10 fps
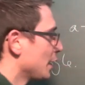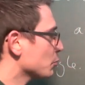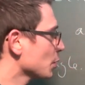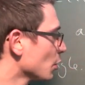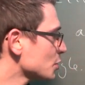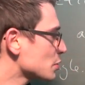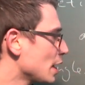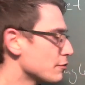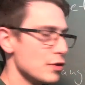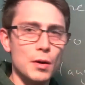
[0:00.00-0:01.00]
and we also
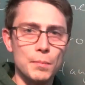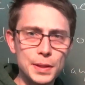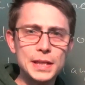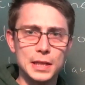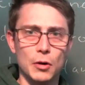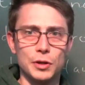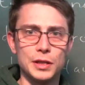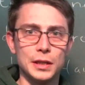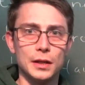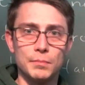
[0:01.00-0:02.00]
have b down
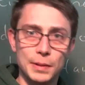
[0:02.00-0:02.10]
here.